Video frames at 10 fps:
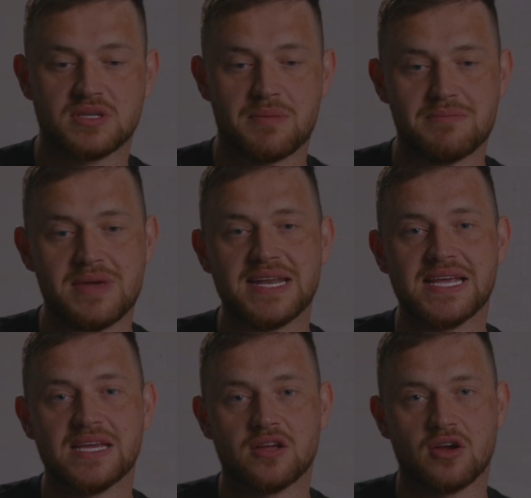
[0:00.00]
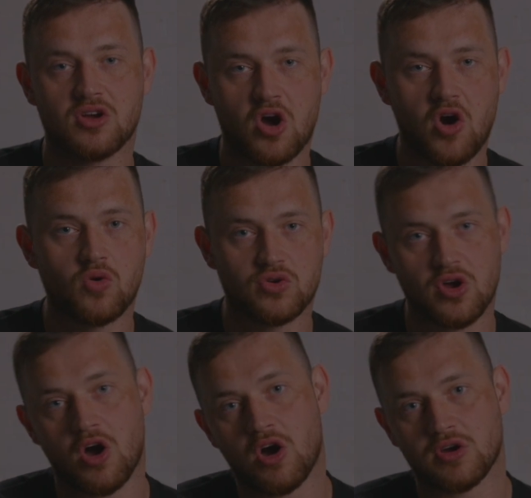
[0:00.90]
mini cold
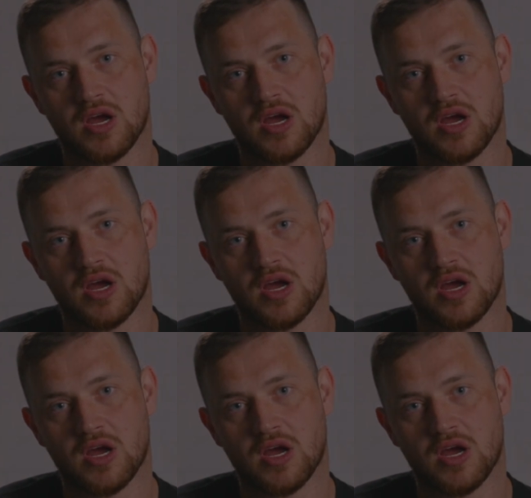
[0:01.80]
doc.